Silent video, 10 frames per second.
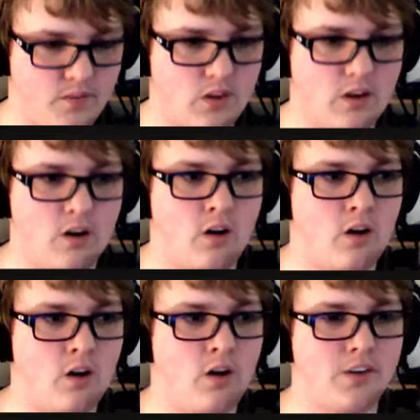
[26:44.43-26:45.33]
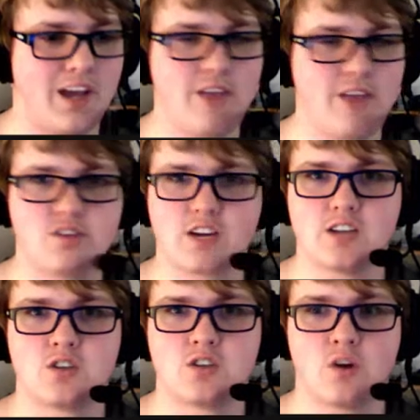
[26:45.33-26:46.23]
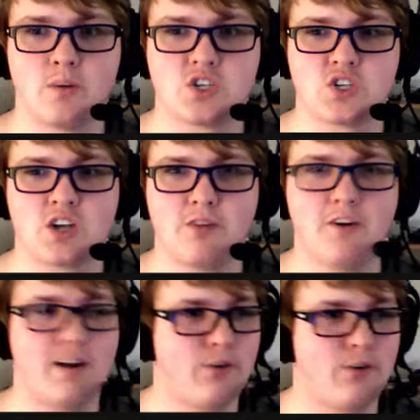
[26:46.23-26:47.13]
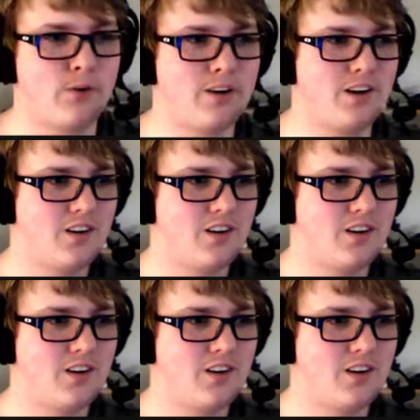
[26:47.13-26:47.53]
Oh, the game just got so much tougher, everyone.